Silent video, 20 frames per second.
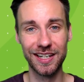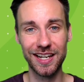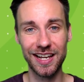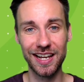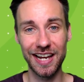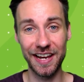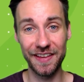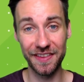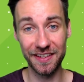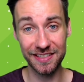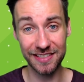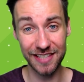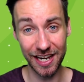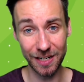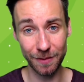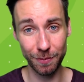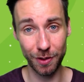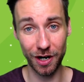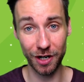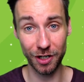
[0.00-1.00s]
And the
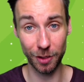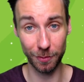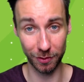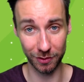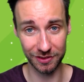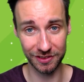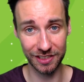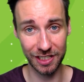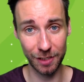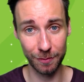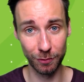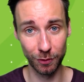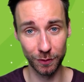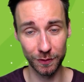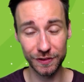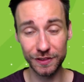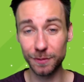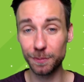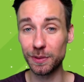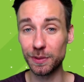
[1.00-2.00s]
second part about skill
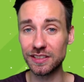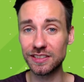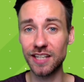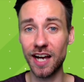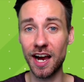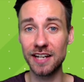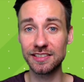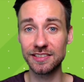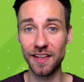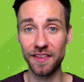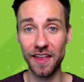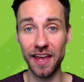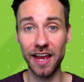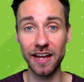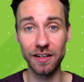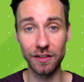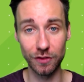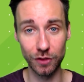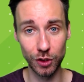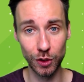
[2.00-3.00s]
moves, besides that they
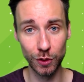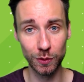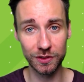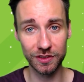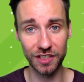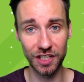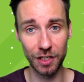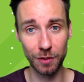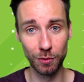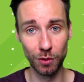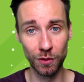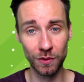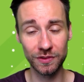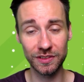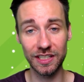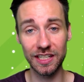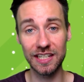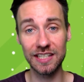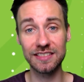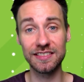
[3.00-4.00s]
added new skill
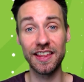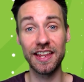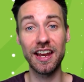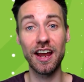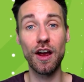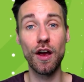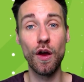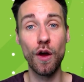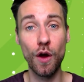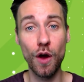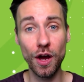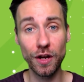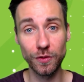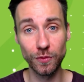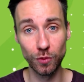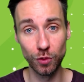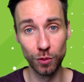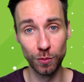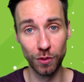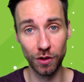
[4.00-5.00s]
moves, is that I heard
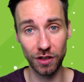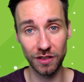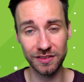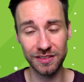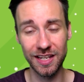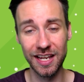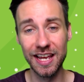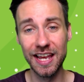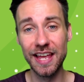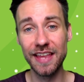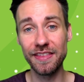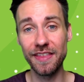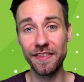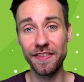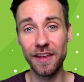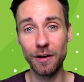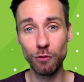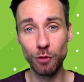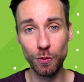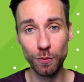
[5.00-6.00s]
rumors that
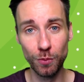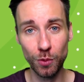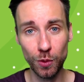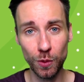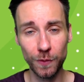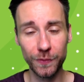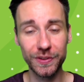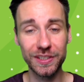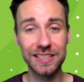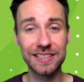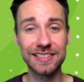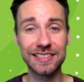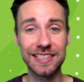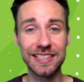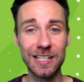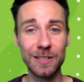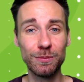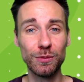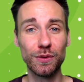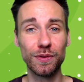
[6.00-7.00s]
they removed
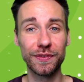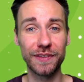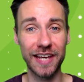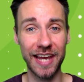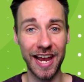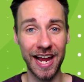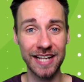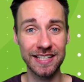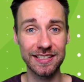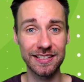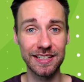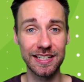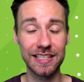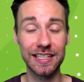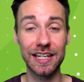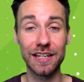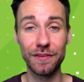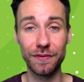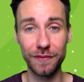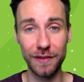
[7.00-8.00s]
skill move cancelling
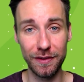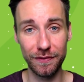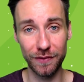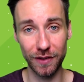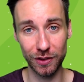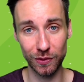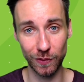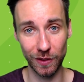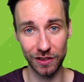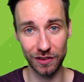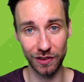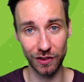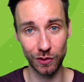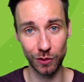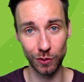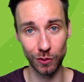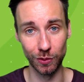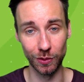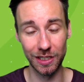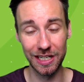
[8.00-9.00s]
in FIFA
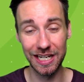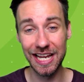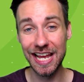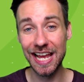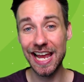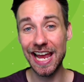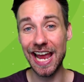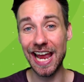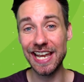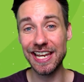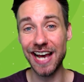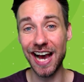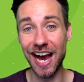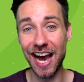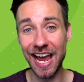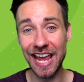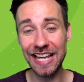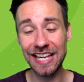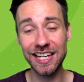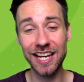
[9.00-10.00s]
22. And
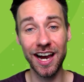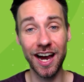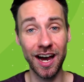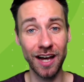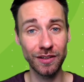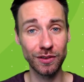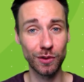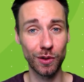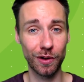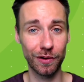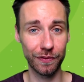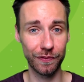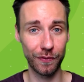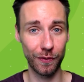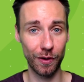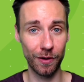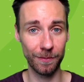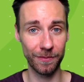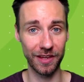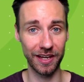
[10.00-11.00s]
I can't
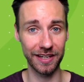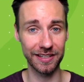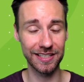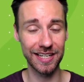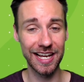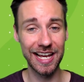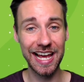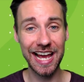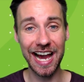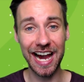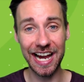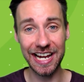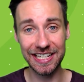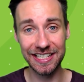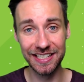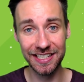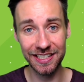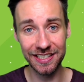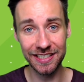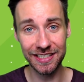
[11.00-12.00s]
confirm that. I
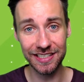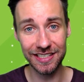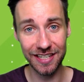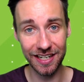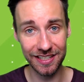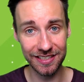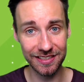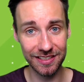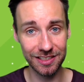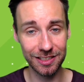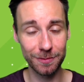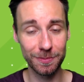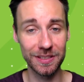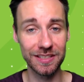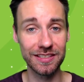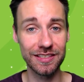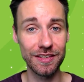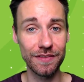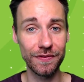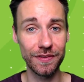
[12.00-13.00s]
didn't test it
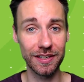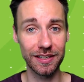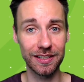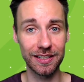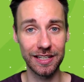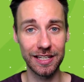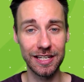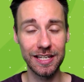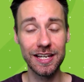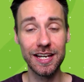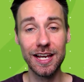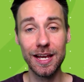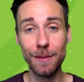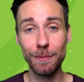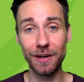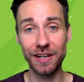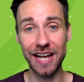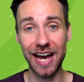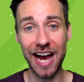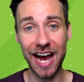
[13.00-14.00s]
specifically,
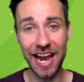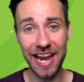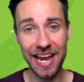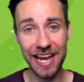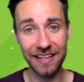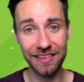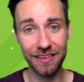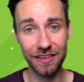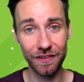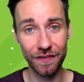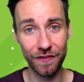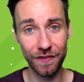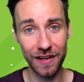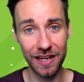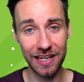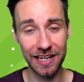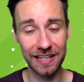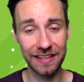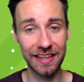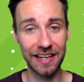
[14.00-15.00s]
but I had the
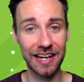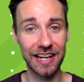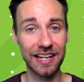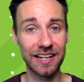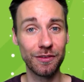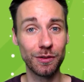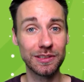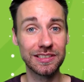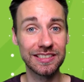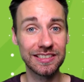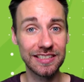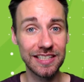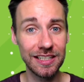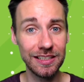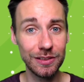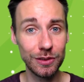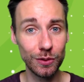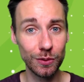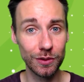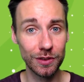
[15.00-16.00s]
feeling that I could
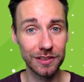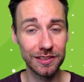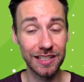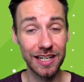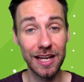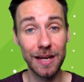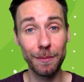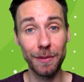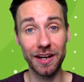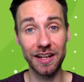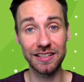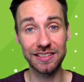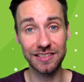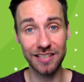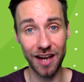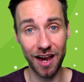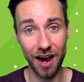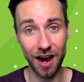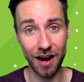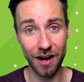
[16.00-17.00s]
still do it, but it's
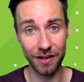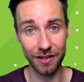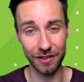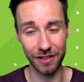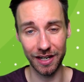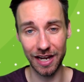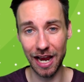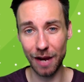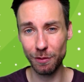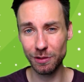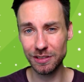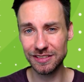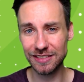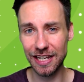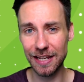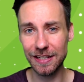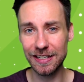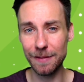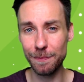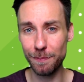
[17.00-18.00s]
harder. I would
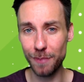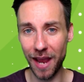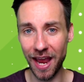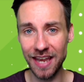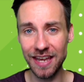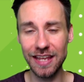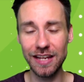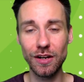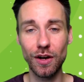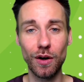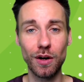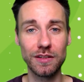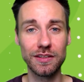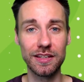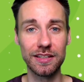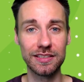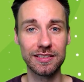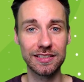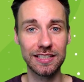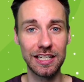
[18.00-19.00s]
say depending on
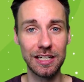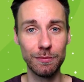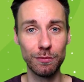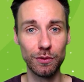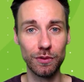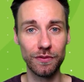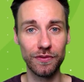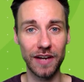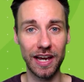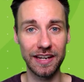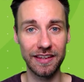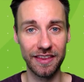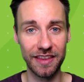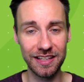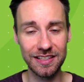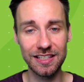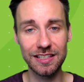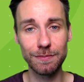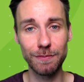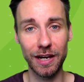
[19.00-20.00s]
the skill move, and
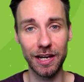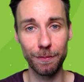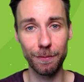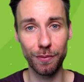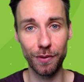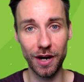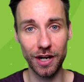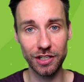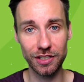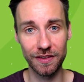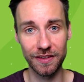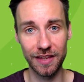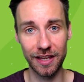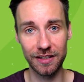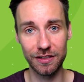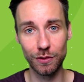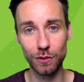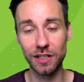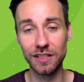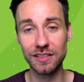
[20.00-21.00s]
this is my impression,
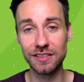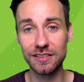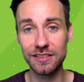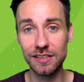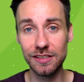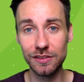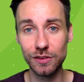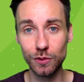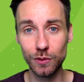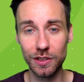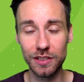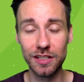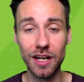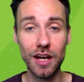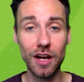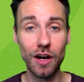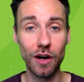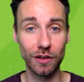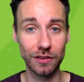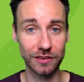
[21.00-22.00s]
that you can still do it
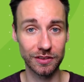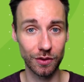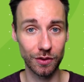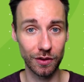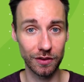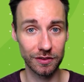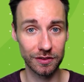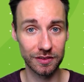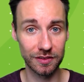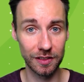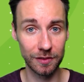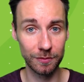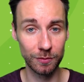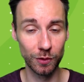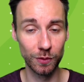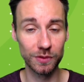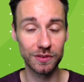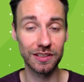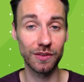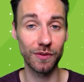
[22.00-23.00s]
on certain skill
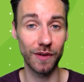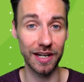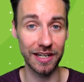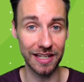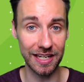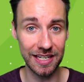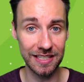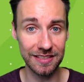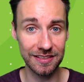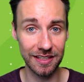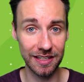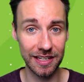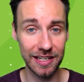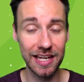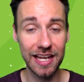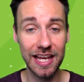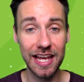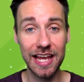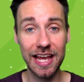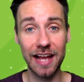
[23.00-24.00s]
moves quite
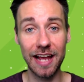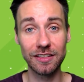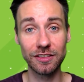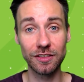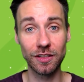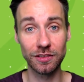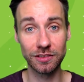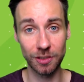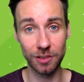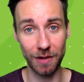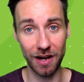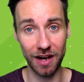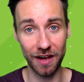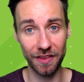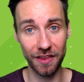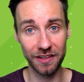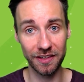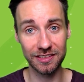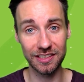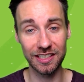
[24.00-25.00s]
easily, and on some
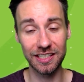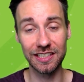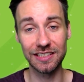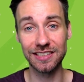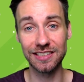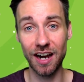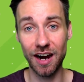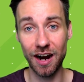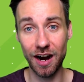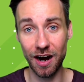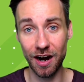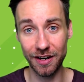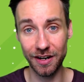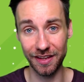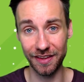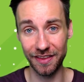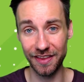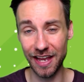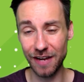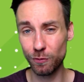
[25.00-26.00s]
others it's
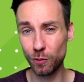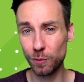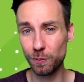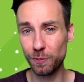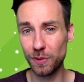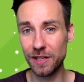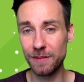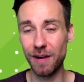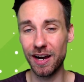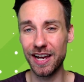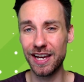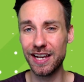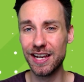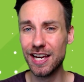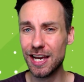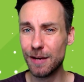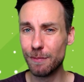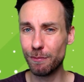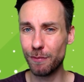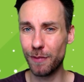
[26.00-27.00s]
harder. That would be my
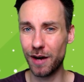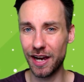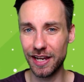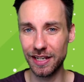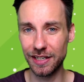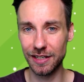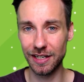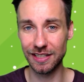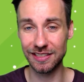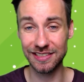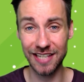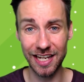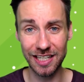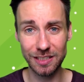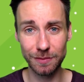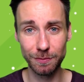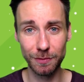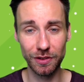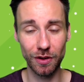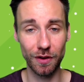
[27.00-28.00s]

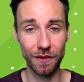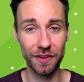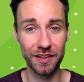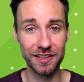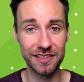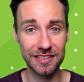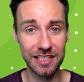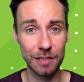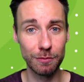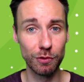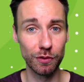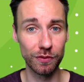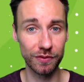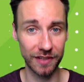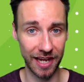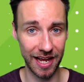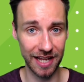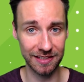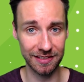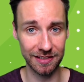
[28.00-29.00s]
assessment on the skill move
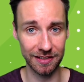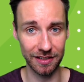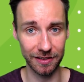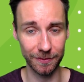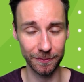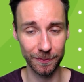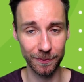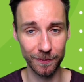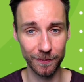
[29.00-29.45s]
cancelling.